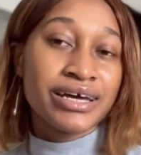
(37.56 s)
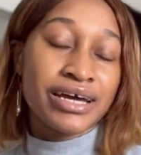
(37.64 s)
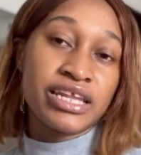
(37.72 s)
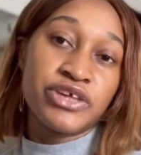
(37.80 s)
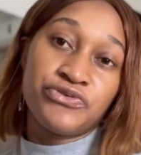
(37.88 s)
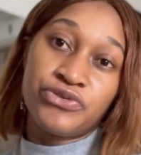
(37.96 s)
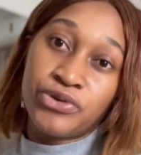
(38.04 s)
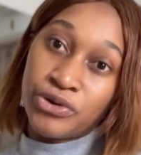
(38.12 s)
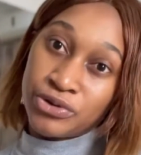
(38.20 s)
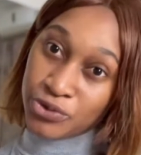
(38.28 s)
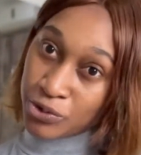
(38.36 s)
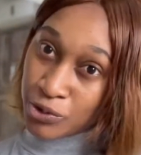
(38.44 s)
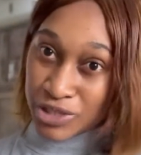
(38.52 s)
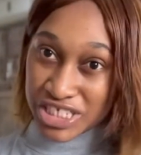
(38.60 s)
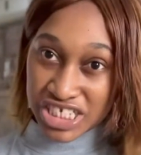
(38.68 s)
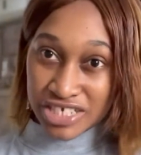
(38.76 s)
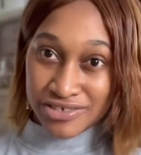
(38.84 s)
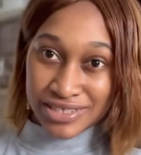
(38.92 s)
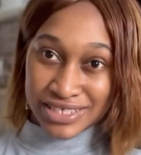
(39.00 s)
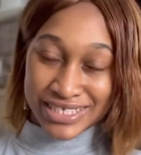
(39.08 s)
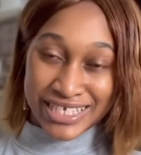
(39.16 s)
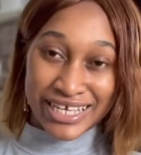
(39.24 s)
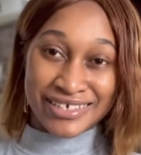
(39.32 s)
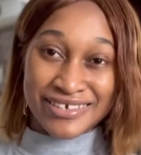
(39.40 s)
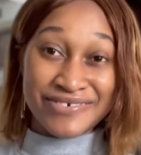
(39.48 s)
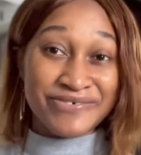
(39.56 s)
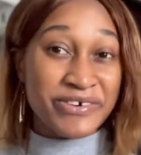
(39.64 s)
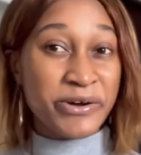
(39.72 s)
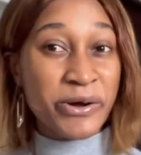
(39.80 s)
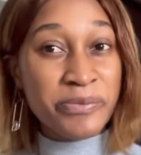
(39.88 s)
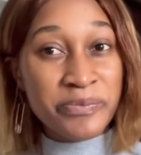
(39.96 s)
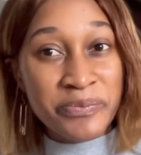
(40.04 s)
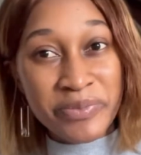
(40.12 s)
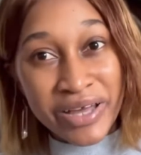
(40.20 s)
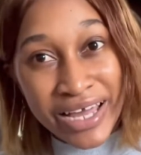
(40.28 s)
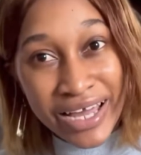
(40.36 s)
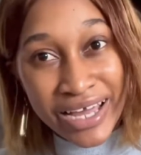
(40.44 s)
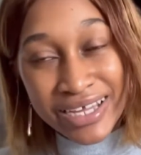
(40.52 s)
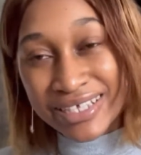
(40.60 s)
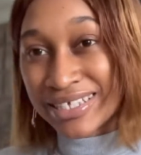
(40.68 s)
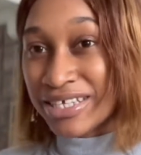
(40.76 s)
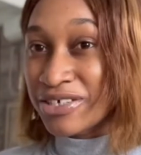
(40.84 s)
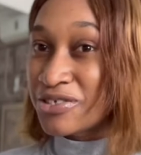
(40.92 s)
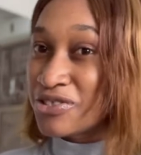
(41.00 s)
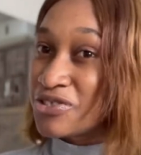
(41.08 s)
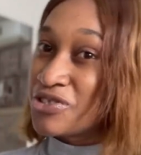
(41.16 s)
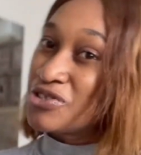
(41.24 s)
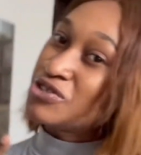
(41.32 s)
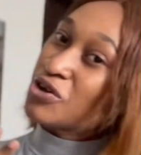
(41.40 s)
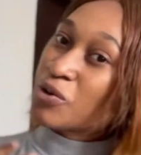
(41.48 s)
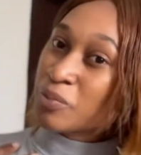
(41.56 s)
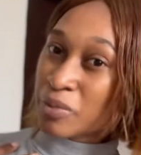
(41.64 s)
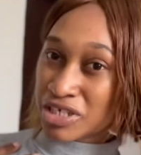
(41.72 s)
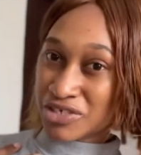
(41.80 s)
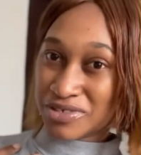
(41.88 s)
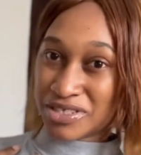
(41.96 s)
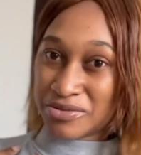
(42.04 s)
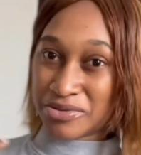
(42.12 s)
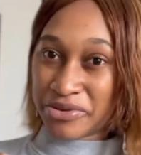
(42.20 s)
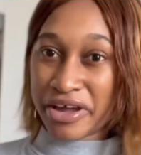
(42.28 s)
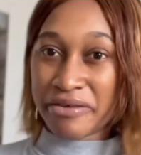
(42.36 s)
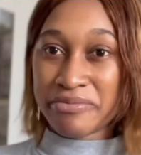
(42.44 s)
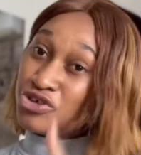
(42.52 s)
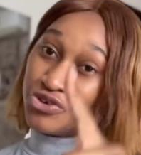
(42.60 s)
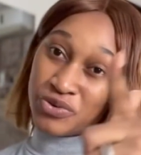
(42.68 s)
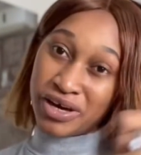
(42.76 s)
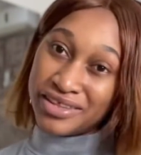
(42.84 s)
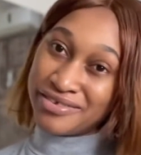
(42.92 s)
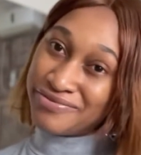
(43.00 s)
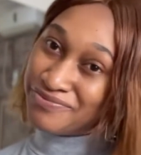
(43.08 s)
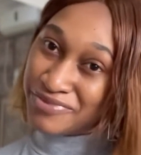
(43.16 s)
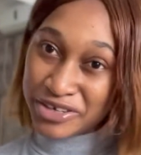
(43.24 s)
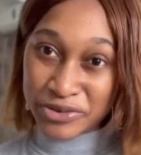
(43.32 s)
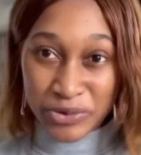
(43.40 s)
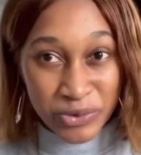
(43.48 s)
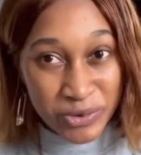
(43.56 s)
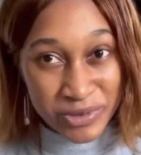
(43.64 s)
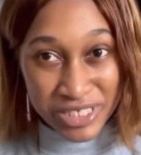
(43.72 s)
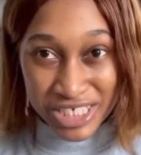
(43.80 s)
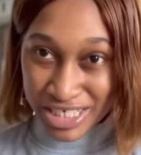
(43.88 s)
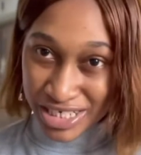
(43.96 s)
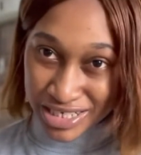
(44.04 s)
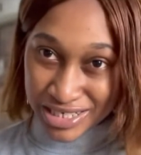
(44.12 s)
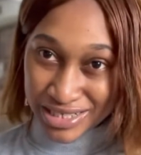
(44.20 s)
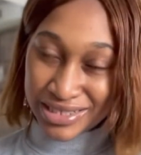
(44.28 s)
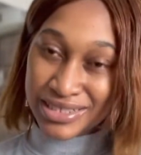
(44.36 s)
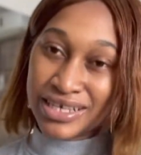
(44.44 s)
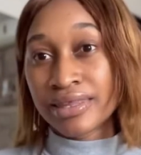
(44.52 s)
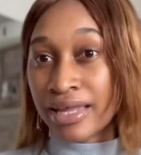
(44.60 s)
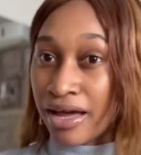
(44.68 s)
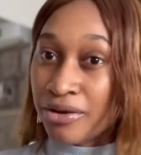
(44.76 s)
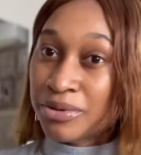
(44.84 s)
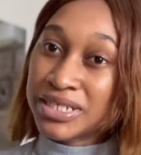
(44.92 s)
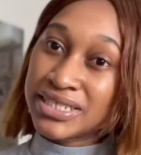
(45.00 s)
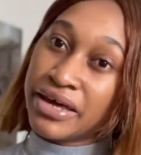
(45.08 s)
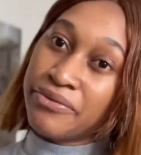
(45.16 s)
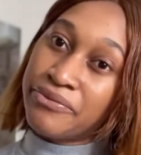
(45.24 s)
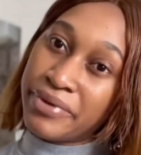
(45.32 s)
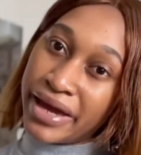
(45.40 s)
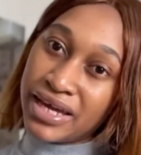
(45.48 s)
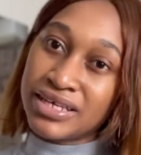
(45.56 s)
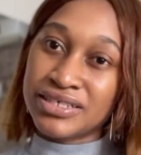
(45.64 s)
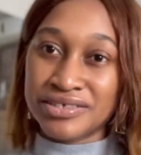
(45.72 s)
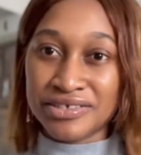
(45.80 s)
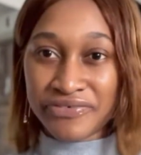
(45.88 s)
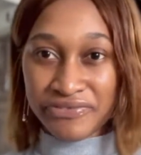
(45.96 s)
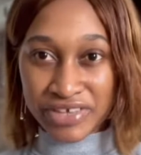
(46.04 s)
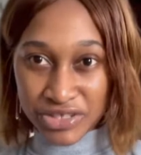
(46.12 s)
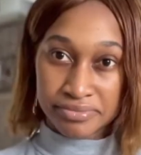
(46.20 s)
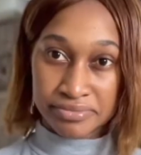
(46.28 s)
and if you're an OG on this channel, welcome back. Thank you so much for subscribing. You are the real OGs. Now let's get right into the video.